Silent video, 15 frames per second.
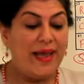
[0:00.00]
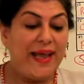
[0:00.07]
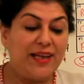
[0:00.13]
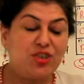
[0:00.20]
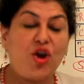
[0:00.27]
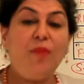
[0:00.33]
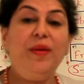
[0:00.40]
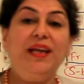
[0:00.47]

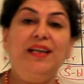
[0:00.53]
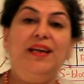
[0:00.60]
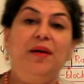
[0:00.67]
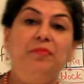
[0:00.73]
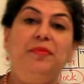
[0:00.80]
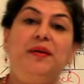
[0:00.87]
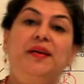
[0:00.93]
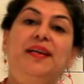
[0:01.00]
Atomic
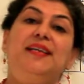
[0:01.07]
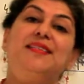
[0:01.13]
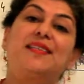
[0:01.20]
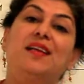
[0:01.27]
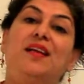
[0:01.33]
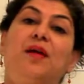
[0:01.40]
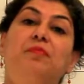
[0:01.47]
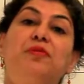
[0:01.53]
number is
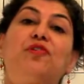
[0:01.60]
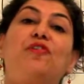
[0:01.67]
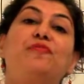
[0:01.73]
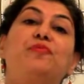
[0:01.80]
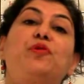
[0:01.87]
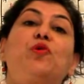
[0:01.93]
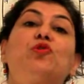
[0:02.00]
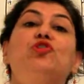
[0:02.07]
the number of
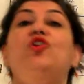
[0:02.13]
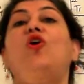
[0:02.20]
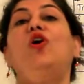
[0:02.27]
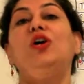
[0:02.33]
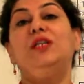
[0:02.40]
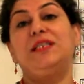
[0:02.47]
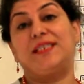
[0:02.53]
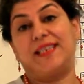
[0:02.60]

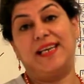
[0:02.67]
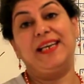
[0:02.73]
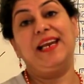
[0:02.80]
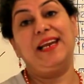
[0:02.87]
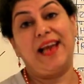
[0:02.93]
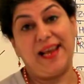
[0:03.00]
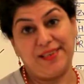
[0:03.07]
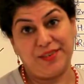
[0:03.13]
protons in
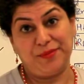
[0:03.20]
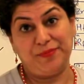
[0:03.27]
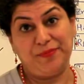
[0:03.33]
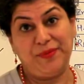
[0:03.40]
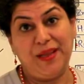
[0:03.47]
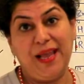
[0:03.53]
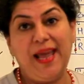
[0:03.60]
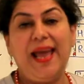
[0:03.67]
an atom.
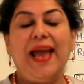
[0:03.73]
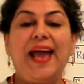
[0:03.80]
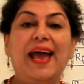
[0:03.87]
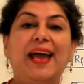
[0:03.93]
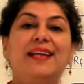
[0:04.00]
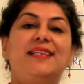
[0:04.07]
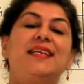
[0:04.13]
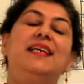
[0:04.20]

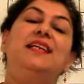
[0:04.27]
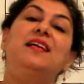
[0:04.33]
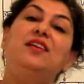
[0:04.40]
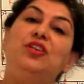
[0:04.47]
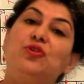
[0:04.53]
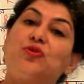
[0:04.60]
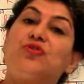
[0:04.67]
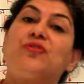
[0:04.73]
And in a
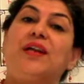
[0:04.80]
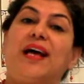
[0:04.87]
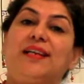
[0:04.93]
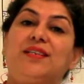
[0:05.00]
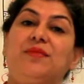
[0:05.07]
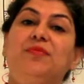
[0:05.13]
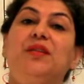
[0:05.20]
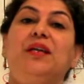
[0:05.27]
neutral
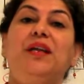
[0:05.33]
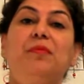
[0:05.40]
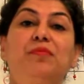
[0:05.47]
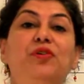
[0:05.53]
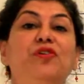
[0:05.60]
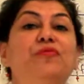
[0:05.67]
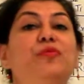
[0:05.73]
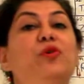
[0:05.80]
atom, the
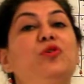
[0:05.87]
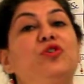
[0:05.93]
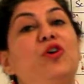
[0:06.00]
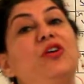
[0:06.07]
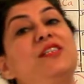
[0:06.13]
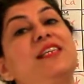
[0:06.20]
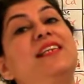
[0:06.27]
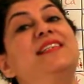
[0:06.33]
number of
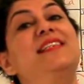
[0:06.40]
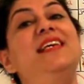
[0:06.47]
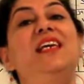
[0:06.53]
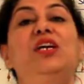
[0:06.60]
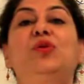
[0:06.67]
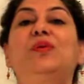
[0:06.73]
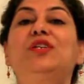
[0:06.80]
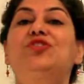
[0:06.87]
protons is
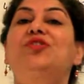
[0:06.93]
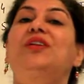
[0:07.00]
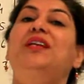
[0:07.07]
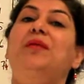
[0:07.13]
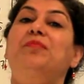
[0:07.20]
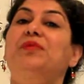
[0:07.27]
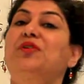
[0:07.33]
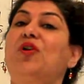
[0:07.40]
equal to the
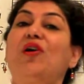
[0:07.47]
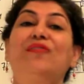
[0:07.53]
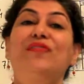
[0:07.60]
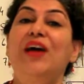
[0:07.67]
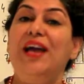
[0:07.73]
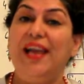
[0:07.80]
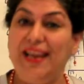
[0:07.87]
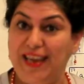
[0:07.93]
number
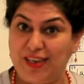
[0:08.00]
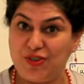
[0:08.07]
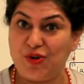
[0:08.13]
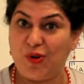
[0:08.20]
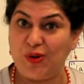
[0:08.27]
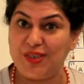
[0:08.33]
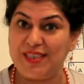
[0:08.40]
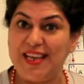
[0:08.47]
of
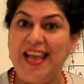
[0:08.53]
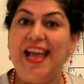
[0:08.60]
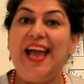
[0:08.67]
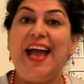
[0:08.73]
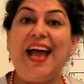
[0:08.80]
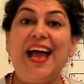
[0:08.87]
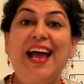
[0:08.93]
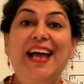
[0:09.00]
electrons.
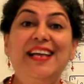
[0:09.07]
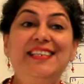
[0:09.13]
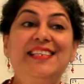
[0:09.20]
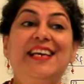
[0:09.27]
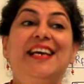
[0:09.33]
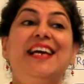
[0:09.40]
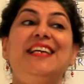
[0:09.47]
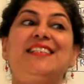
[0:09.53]
And
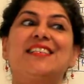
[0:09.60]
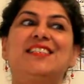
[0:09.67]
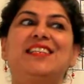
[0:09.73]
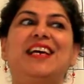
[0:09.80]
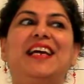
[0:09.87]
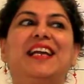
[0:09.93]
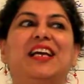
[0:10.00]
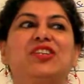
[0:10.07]
it is
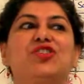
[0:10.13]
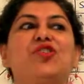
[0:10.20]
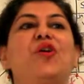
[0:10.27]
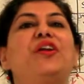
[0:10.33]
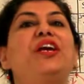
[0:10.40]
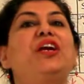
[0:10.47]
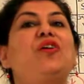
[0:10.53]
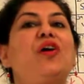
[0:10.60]
the
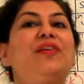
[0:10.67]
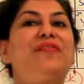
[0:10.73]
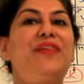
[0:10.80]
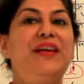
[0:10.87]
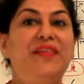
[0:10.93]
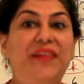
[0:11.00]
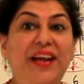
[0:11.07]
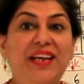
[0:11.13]
electronic
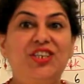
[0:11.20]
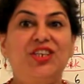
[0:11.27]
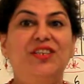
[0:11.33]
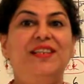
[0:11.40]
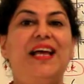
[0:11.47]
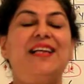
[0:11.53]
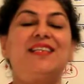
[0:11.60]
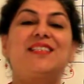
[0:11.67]

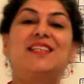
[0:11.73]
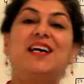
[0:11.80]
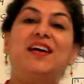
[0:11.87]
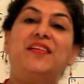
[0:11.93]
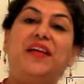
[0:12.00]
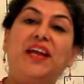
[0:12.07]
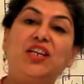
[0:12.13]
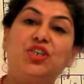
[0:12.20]
configuration, that is
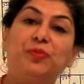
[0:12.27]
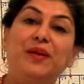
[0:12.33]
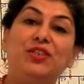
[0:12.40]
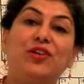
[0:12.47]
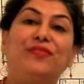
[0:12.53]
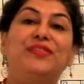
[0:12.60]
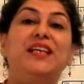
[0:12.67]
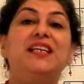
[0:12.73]
the arrangement
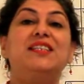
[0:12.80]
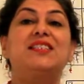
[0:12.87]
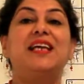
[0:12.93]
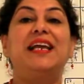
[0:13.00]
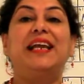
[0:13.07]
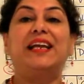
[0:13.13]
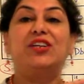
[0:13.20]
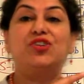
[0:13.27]
of these
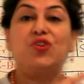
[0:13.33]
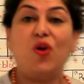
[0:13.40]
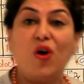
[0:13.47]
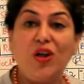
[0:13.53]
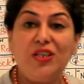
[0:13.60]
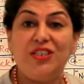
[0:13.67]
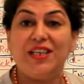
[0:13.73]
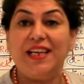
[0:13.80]

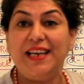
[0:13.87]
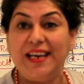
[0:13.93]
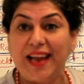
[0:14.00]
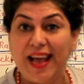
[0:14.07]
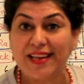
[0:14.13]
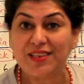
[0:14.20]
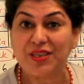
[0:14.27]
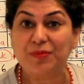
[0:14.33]
electrons in an
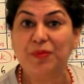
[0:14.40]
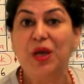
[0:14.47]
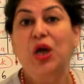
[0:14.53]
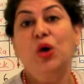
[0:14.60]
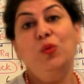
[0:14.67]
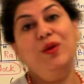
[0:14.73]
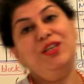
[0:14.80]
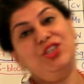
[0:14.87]
atom,
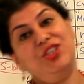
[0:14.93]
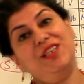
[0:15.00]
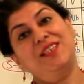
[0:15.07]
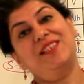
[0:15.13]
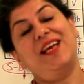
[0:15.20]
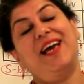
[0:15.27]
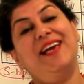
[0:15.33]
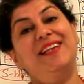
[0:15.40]
which
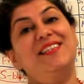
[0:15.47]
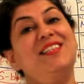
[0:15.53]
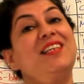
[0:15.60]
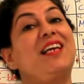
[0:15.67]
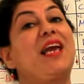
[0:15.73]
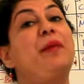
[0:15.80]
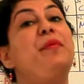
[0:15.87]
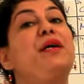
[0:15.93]
decides the
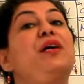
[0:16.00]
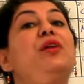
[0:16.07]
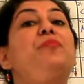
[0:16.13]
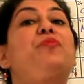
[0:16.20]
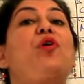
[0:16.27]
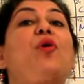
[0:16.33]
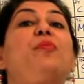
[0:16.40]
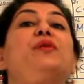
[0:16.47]

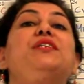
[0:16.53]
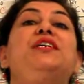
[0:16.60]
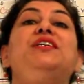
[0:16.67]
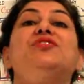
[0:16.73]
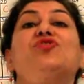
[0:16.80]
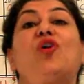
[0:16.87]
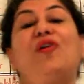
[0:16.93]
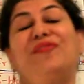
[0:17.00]
chemical
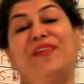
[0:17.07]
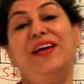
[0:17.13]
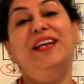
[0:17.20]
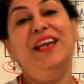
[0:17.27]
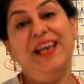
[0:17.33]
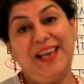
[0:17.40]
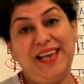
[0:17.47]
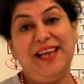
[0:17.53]
properties of
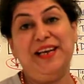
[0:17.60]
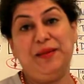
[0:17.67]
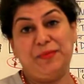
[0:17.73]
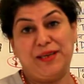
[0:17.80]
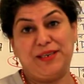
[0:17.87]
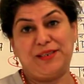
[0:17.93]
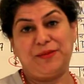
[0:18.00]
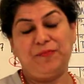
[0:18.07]
an
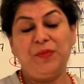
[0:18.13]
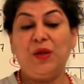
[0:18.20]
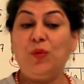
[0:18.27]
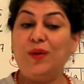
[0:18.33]
element.